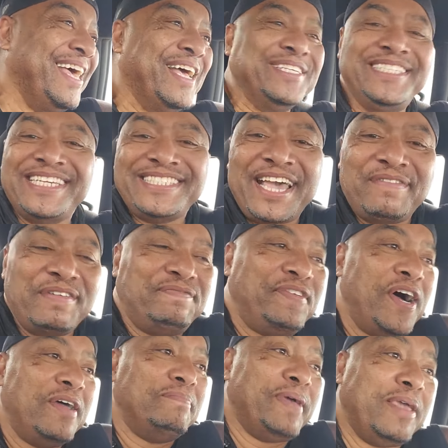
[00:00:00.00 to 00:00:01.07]
just having
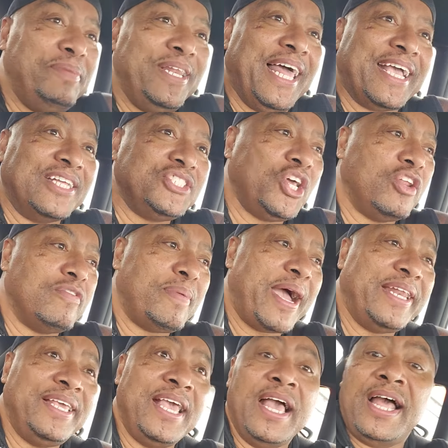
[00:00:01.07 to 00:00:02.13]
fun, baby. Like I tell
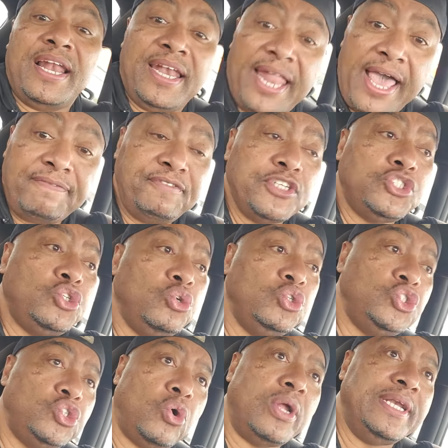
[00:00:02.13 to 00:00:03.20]
everybody, life is too
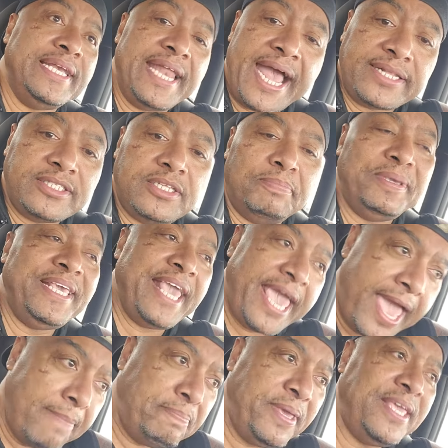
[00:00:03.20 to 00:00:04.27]
short not to be
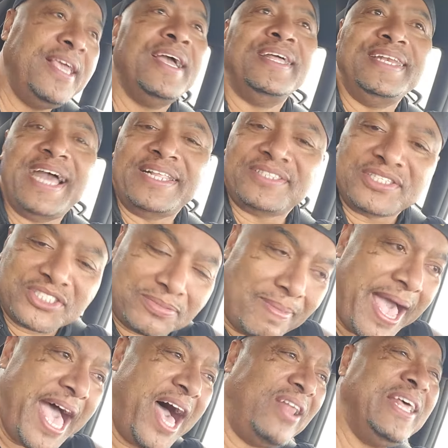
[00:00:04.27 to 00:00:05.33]
happy, not to
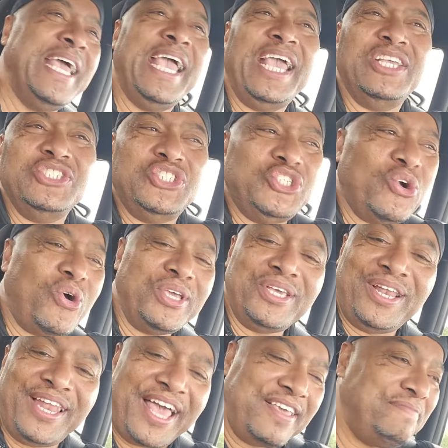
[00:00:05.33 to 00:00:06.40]
smile. Enjoy
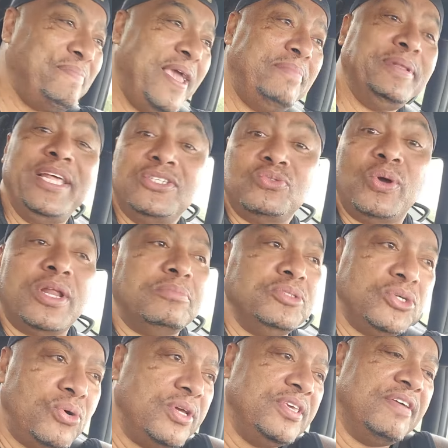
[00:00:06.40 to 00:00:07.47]
your life, baby. That's what I'm
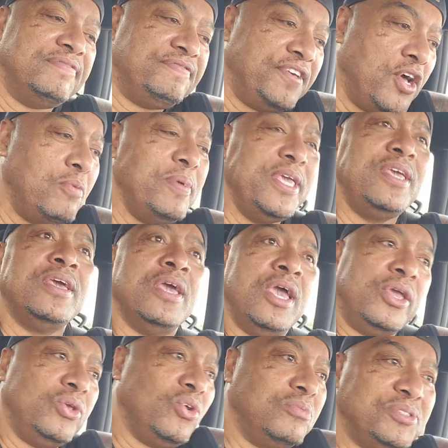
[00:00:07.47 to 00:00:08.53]
doing. You feel me?
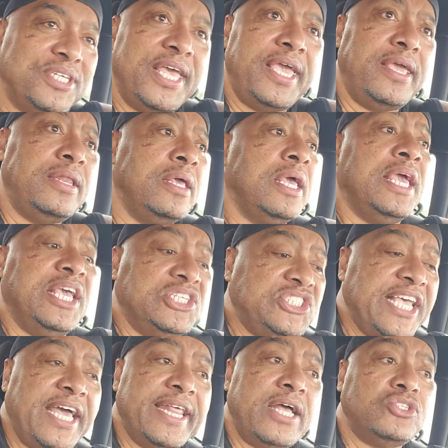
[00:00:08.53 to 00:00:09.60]
You know what I'm saying? And
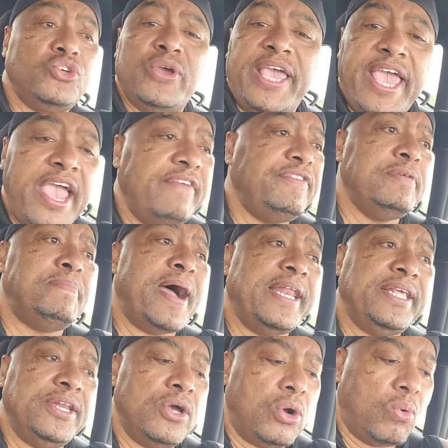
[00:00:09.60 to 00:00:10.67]
shout out to
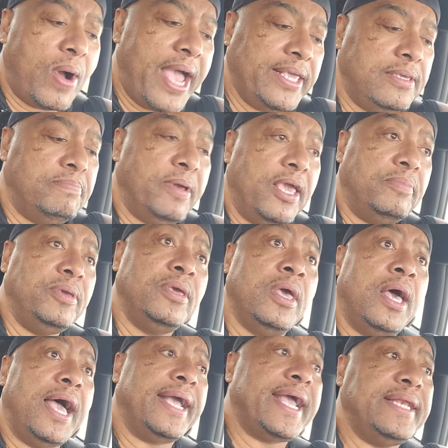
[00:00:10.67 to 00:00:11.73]
everybody in Hawaii, baby.
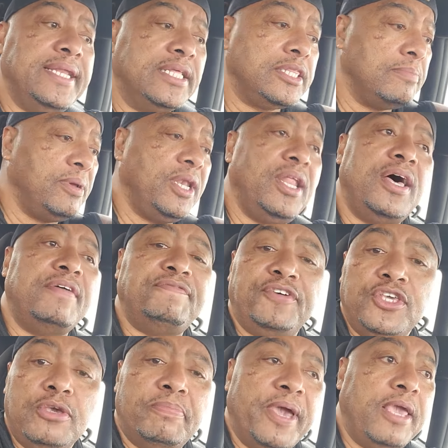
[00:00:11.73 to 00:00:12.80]
I got nothing but love for
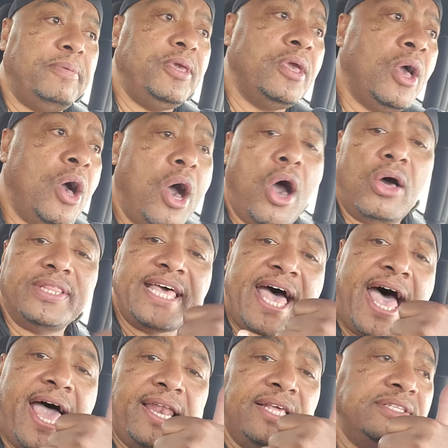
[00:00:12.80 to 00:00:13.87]
you, baby. All the
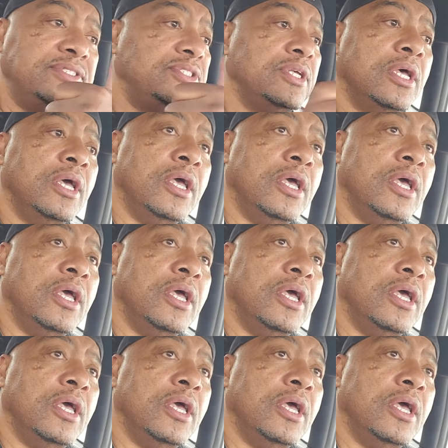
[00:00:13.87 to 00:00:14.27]
islands,